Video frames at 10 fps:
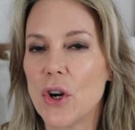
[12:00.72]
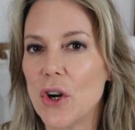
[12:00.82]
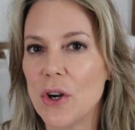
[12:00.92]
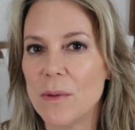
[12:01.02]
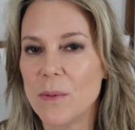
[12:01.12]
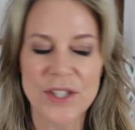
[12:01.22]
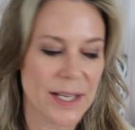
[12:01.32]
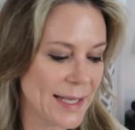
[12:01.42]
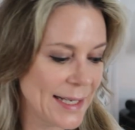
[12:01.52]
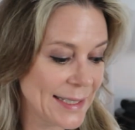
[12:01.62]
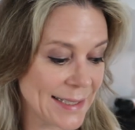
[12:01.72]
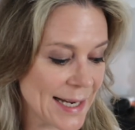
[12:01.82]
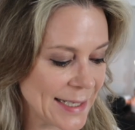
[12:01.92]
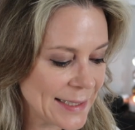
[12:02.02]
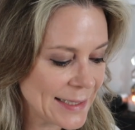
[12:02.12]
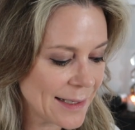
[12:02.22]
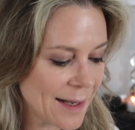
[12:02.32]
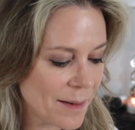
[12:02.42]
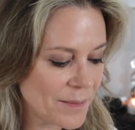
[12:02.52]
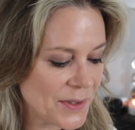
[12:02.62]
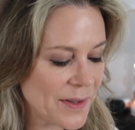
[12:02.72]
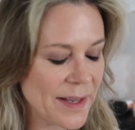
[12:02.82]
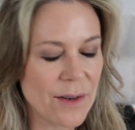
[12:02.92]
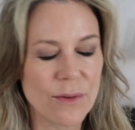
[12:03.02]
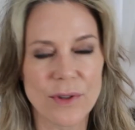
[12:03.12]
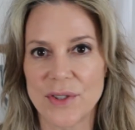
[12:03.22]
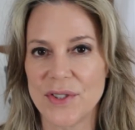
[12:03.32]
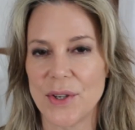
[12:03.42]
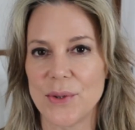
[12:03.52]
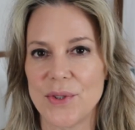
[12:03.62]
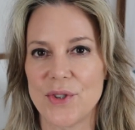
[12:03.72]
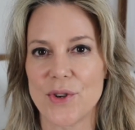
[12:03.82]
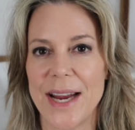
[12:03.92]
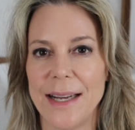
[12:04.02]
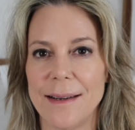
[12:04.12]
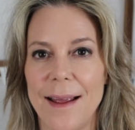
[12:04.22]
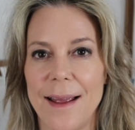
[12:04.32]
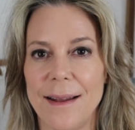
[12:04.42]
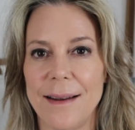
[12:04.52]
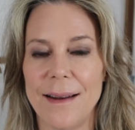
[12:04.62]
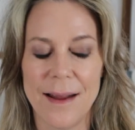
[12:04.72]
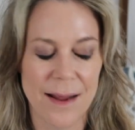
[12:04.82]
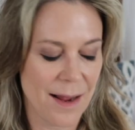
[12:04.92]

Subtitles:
curl, which I think is nice, so they don't look so straight and